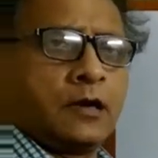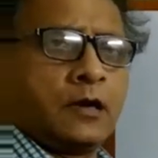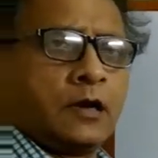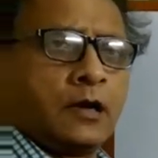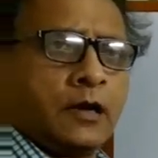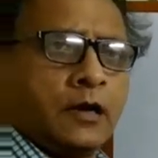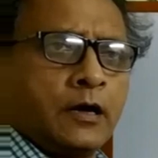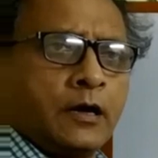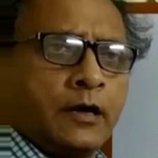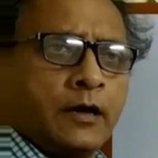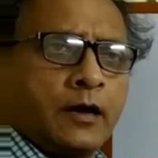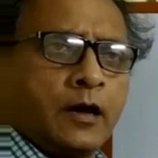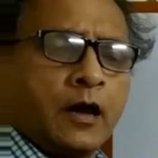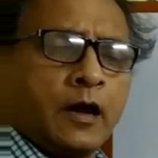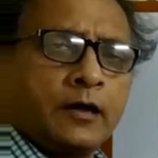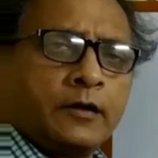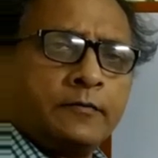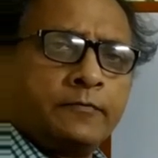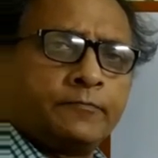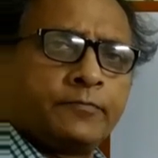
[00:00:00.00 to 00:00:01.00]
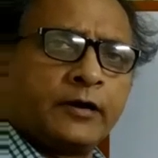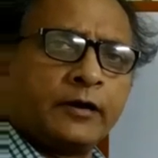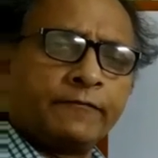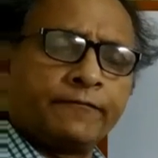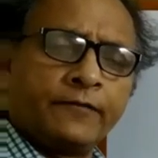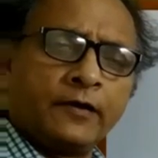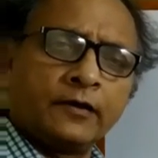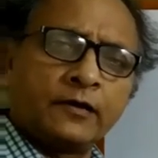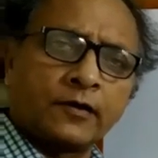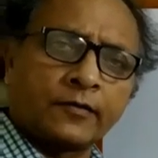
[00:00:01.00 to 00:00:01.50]
I
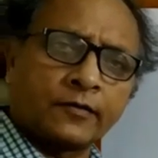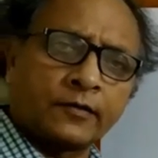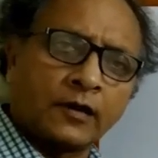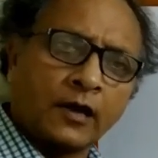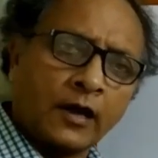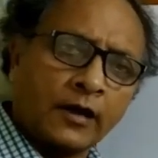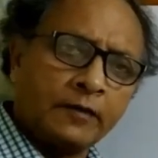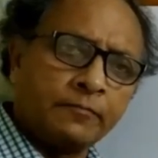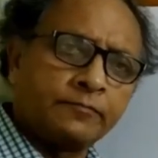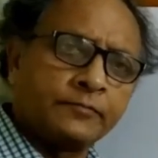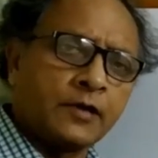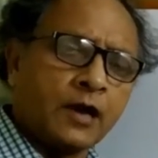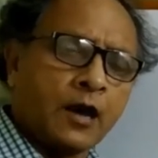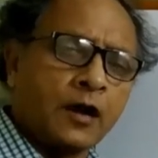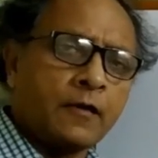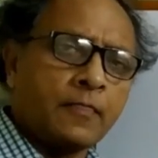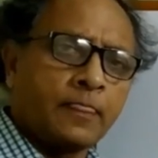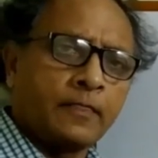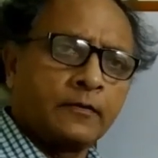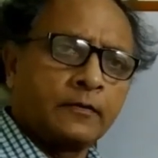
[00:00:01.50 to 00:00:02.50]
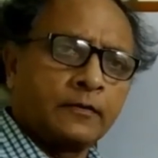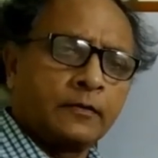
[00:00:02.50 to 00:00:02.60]
briefly described the